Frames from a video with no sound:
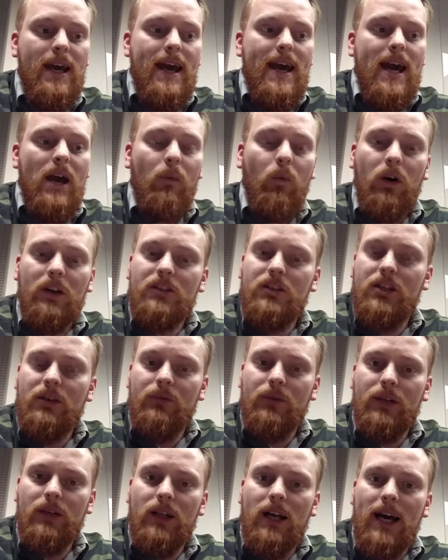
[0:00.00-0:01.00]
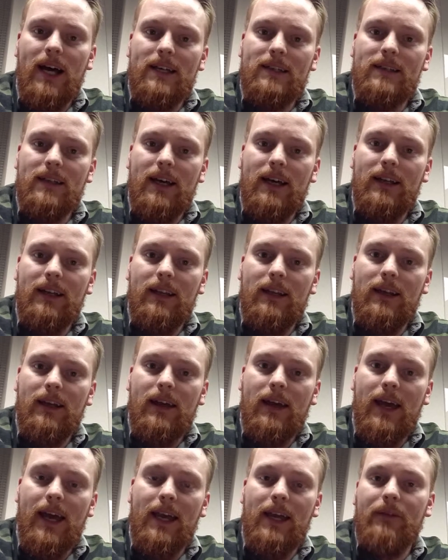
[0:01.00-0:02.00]
And once she realized that,
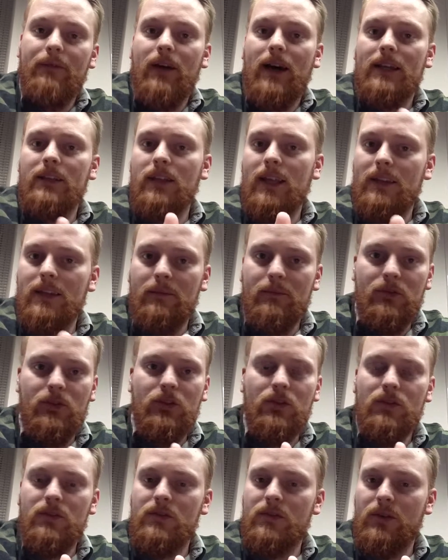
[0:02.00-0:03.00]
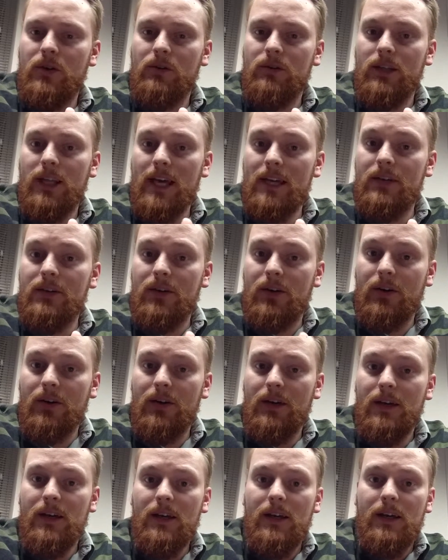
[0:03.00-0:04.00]
hey, if I let them choose their own
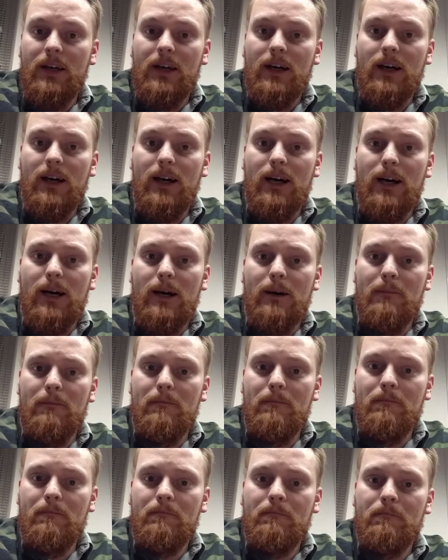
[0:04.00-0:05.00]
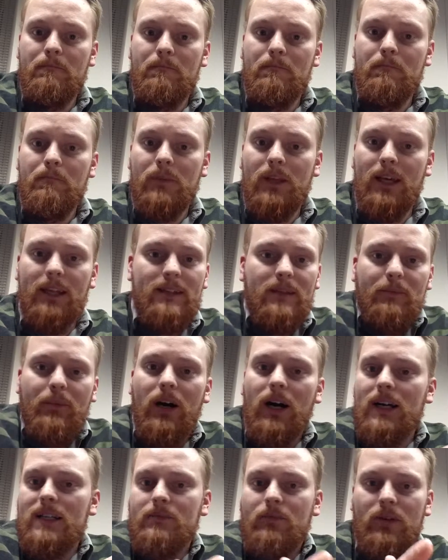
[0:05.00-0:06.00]
lender, um, it's
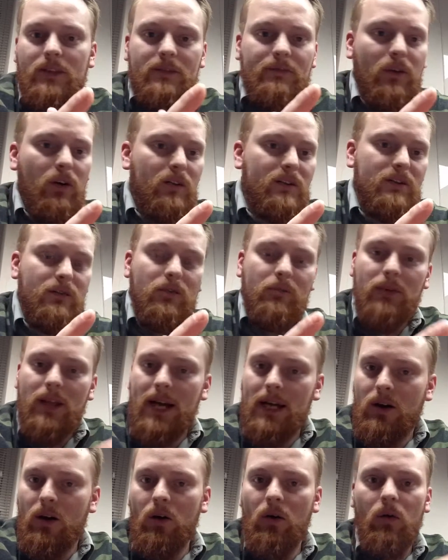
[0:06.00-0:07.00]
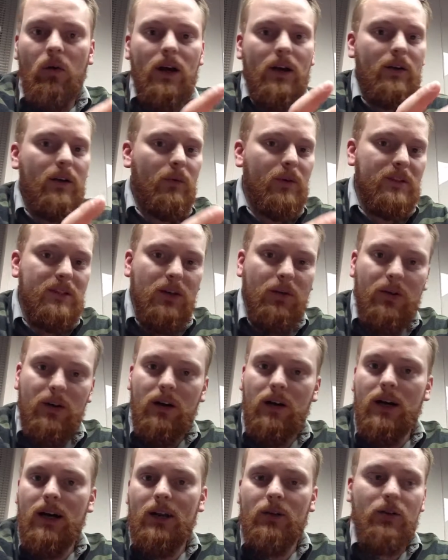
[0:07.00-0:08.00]
impossible. It falls into a black hole. I don't know what's going on.